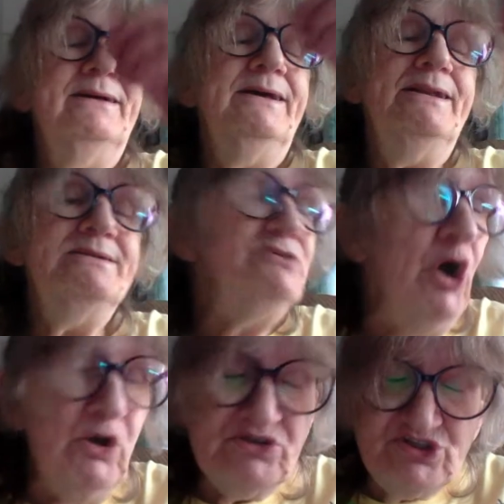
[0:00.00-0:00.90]
And
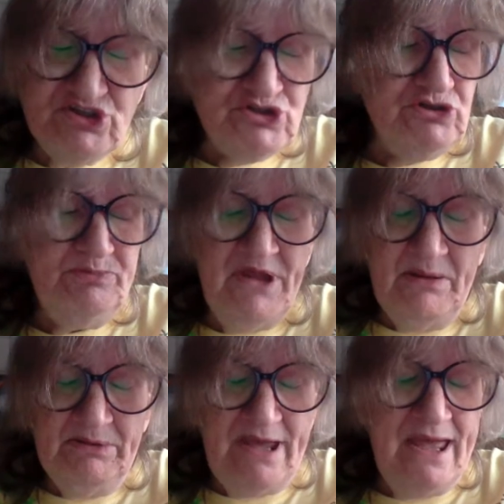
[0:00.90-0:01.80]
adults should be
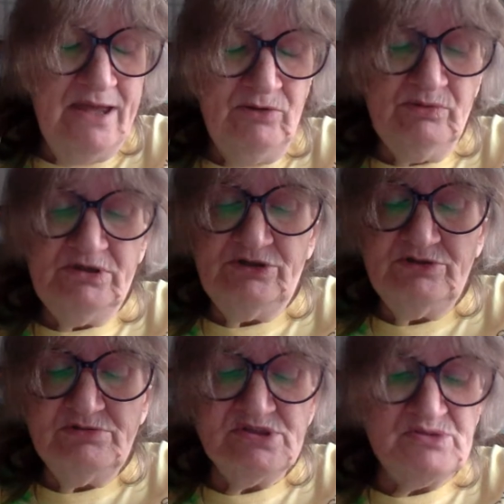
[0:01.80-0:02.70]
able to handle the dude